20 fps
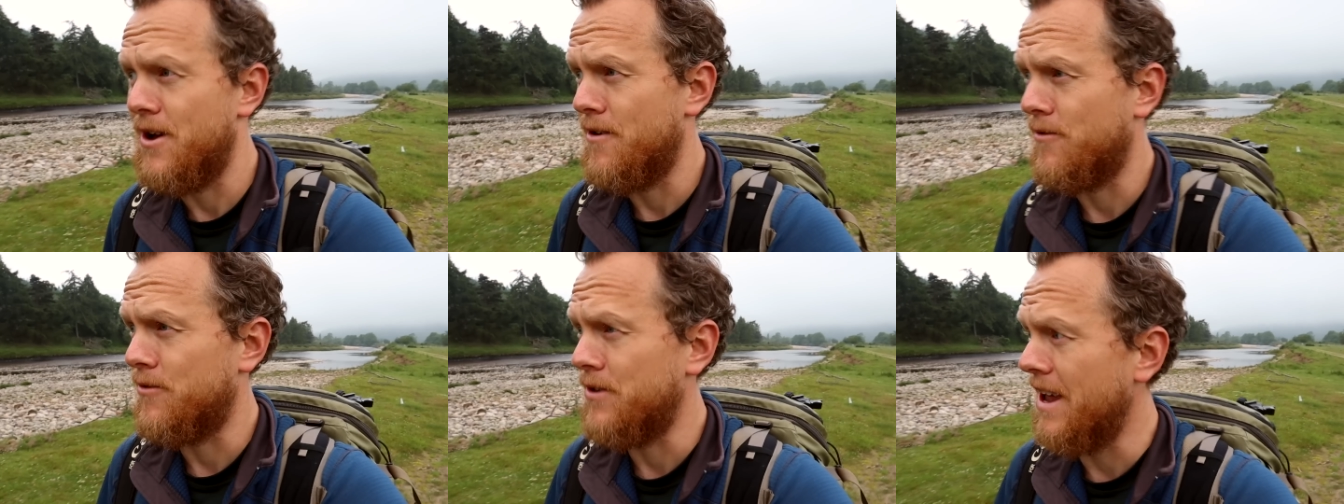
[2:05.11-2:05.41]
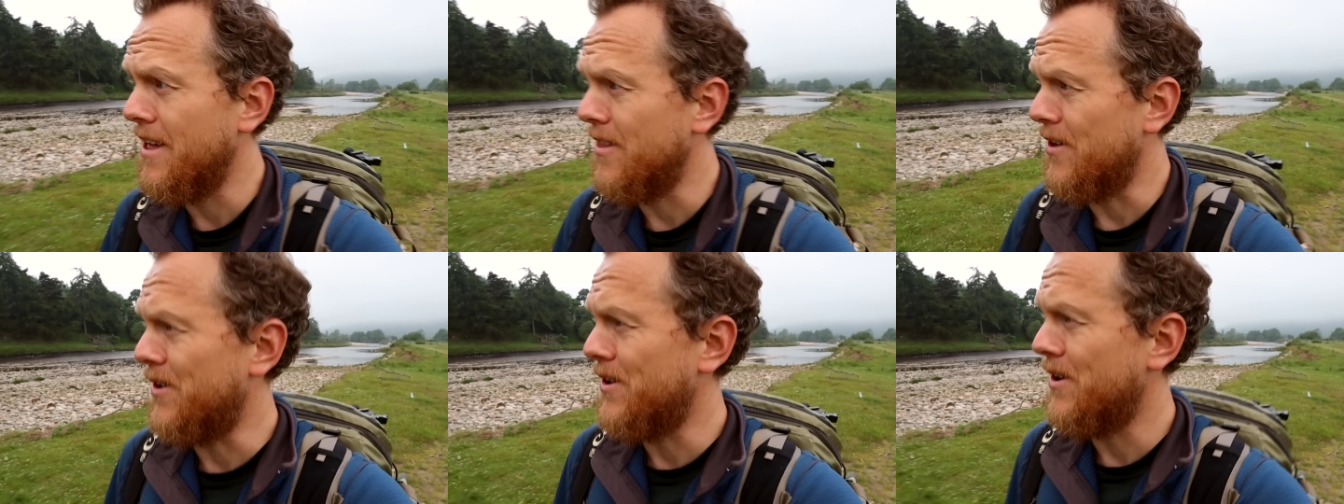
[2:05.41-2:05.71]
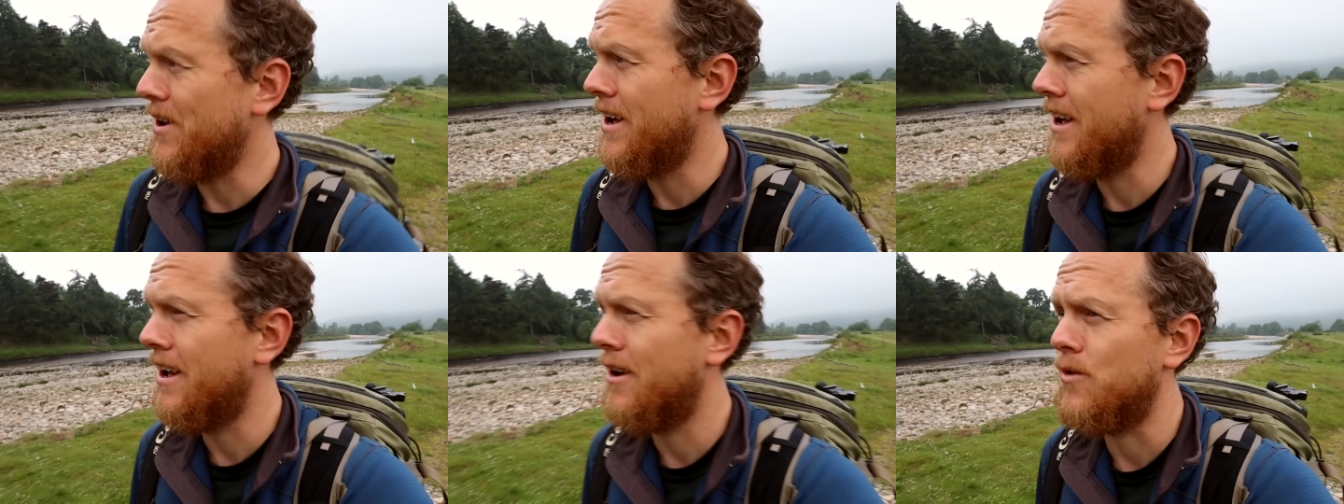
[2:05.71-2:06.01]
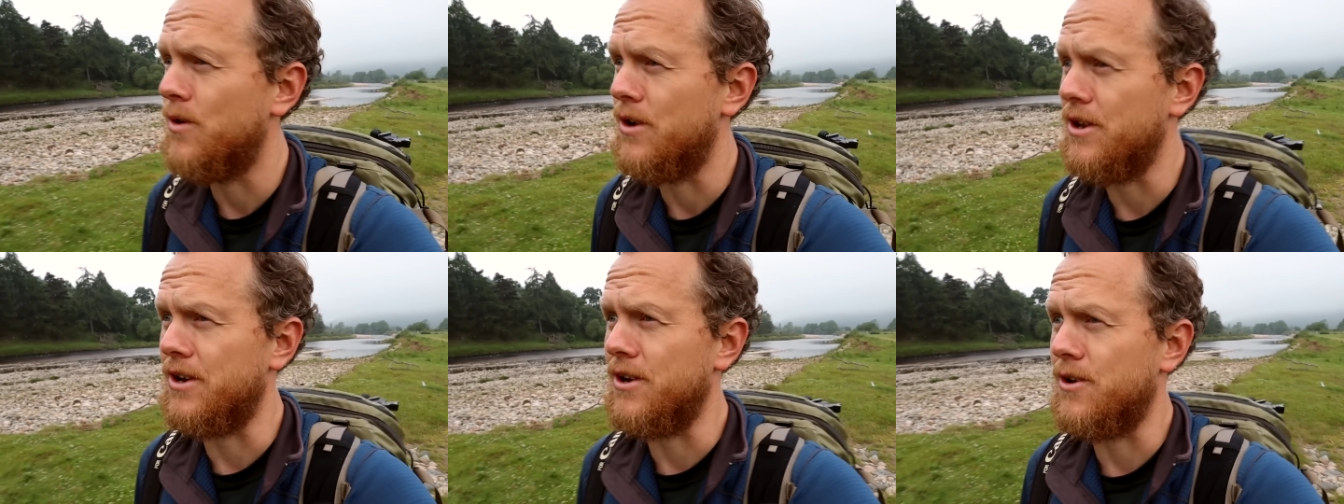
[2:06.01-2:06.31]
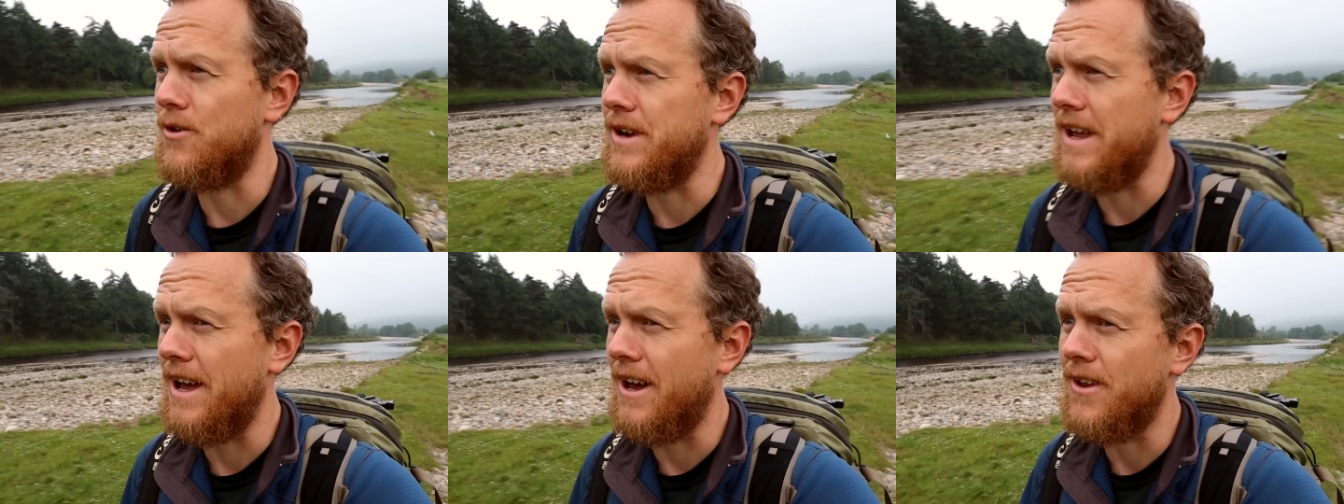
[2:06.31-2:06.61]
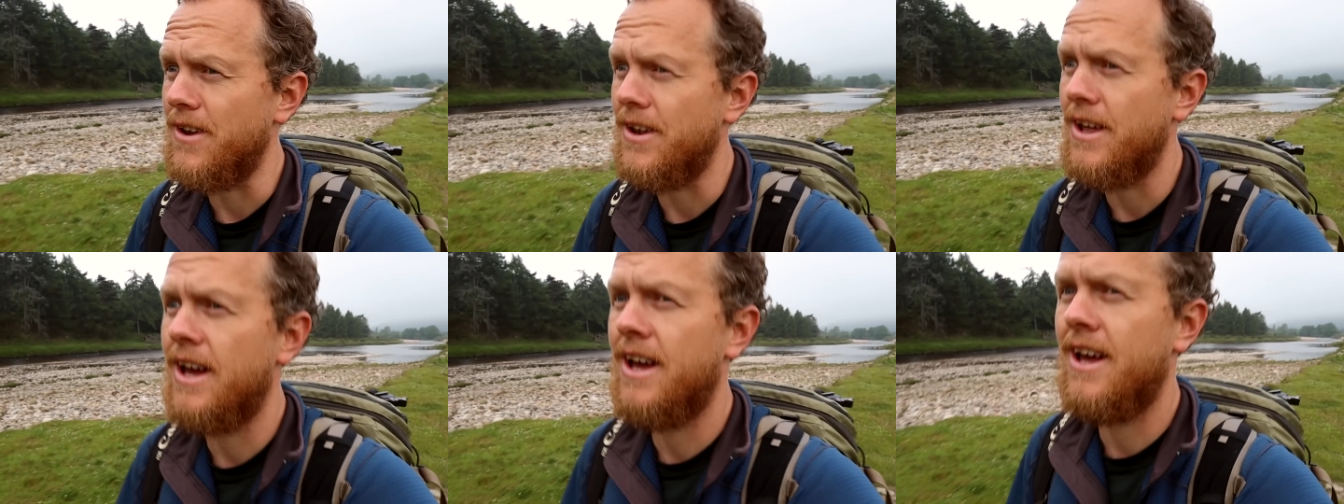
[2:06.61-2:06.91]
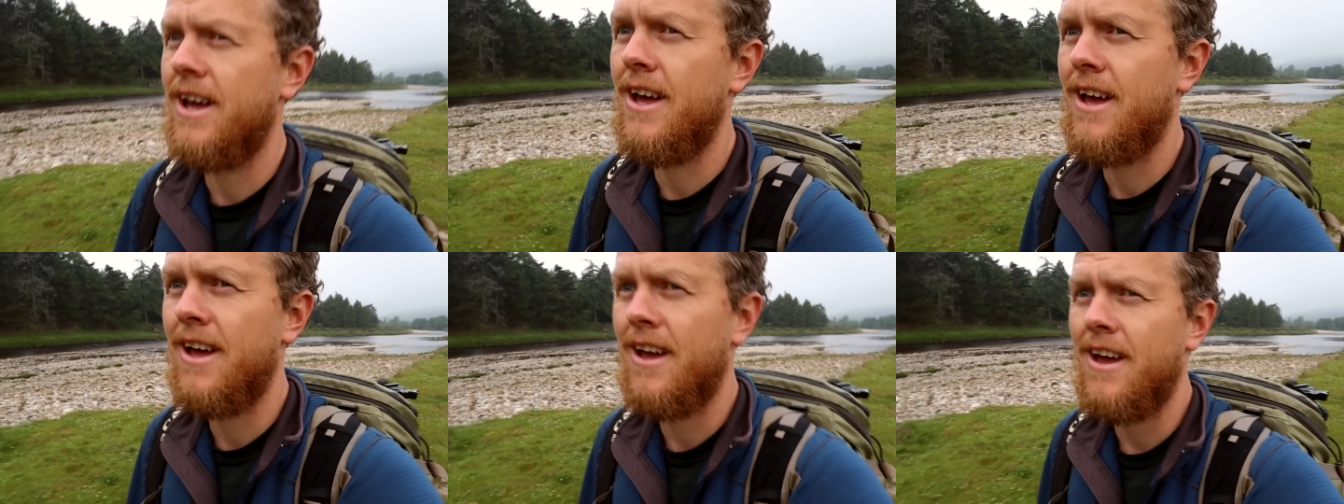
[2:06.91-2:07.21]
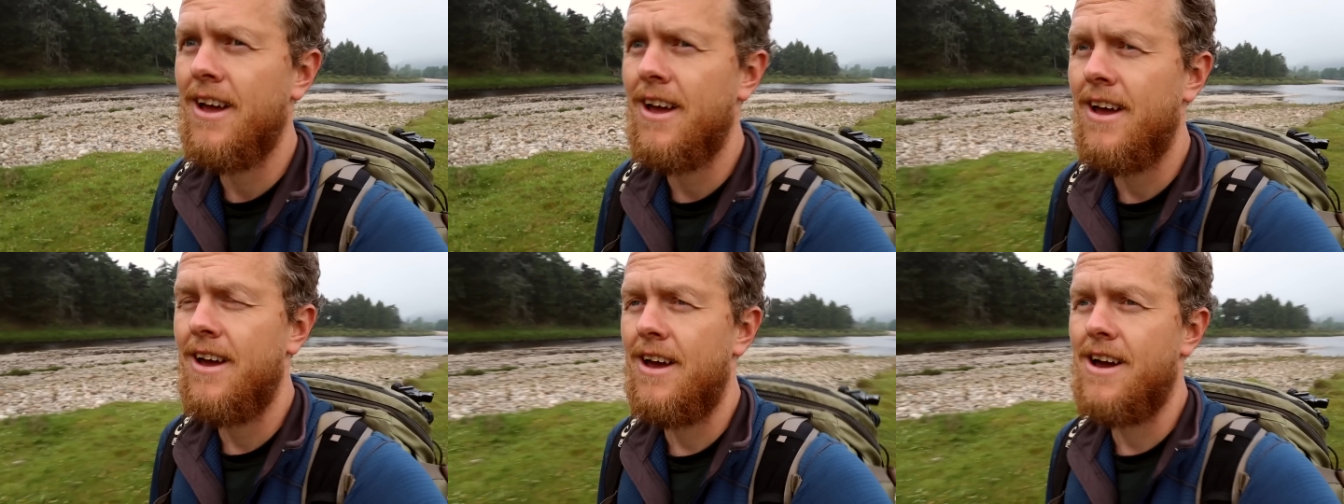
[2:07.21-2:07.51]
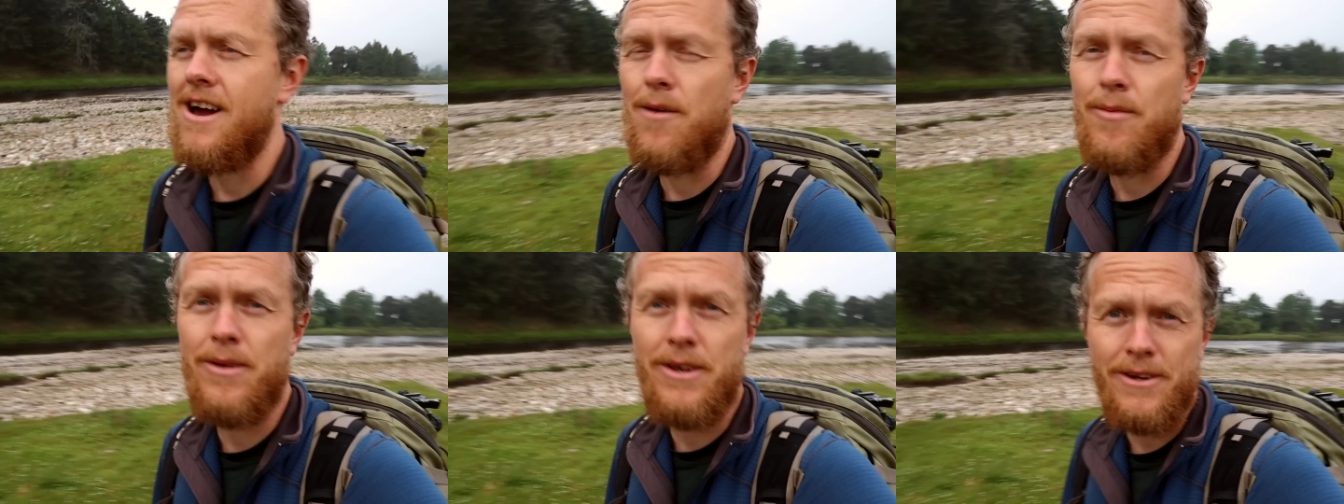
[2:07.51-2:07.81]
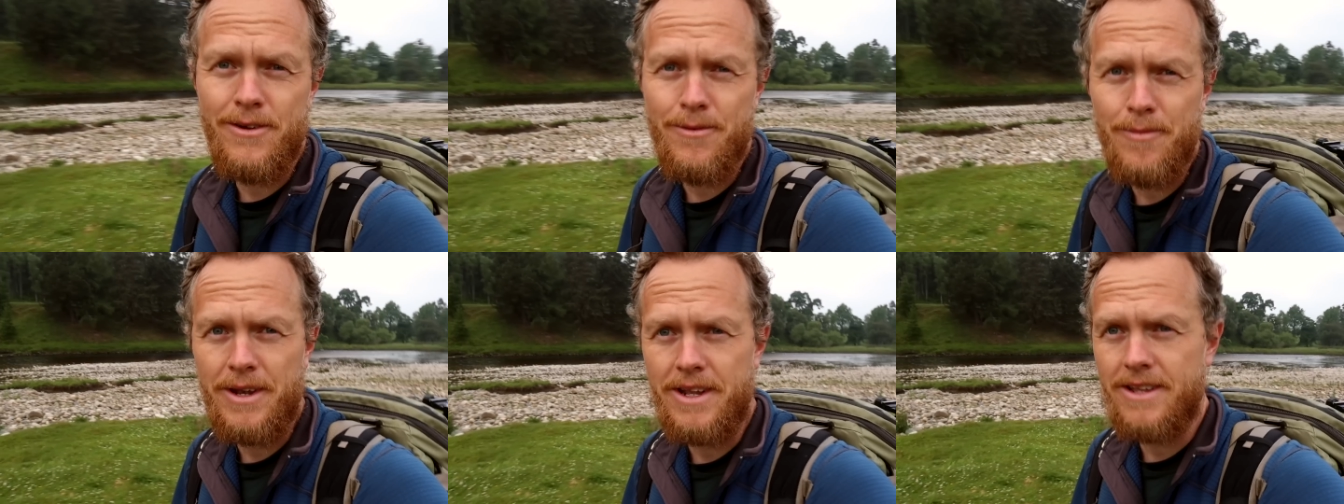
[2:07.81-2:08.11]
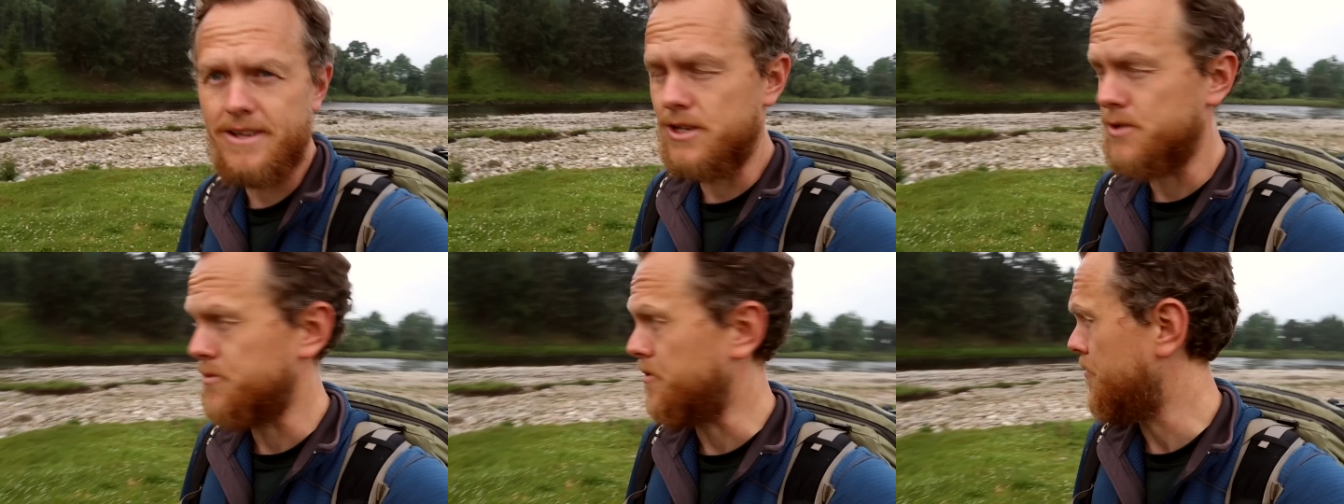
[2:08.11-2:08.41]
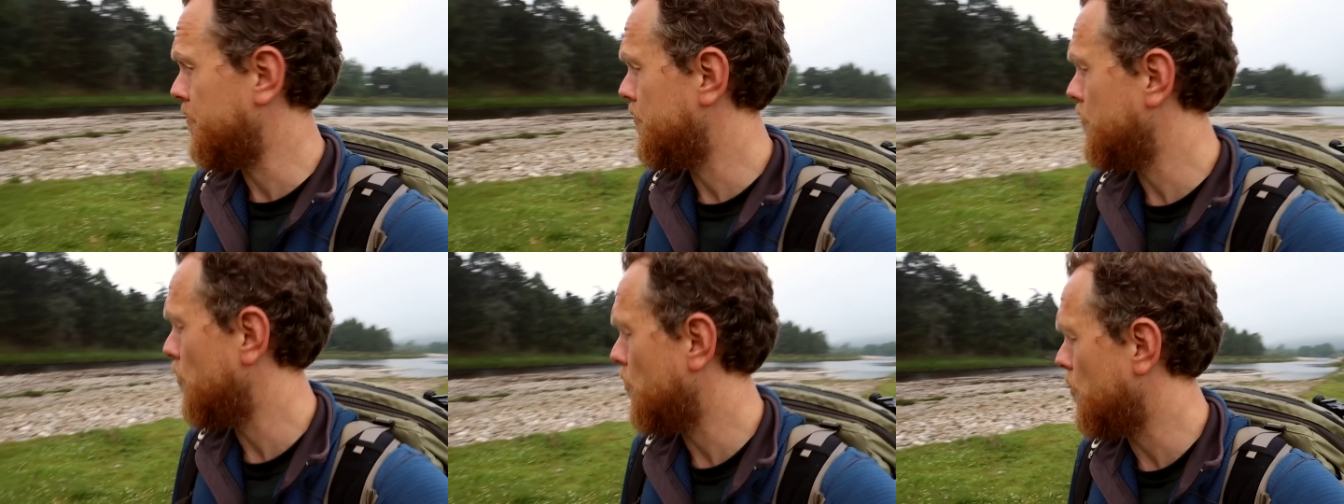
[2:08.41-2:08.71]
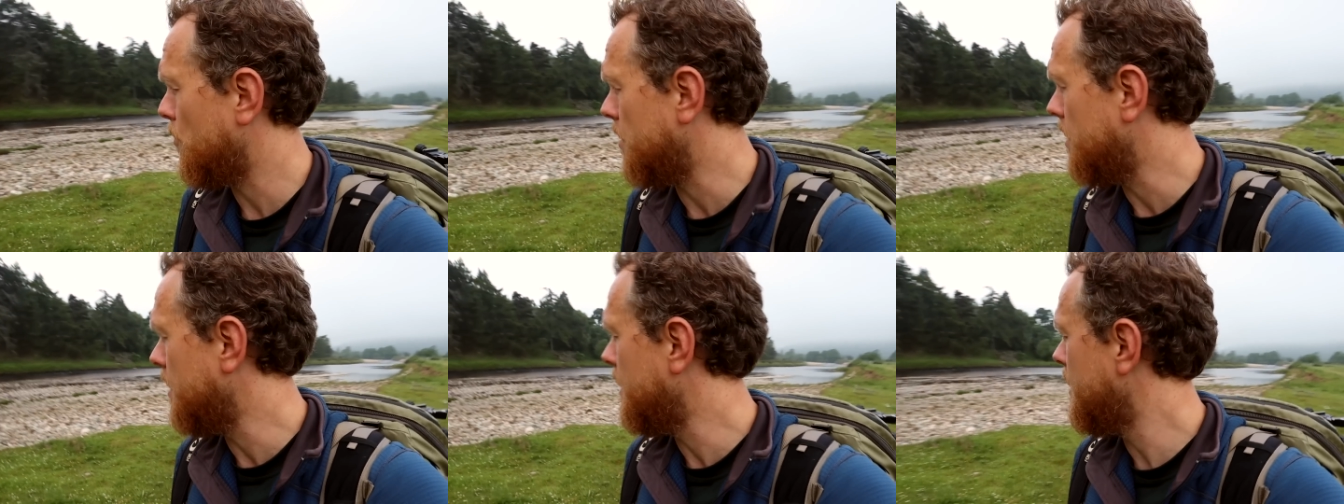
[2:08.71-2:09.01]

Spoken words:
For now though, we're going to go down. I've been here many times before.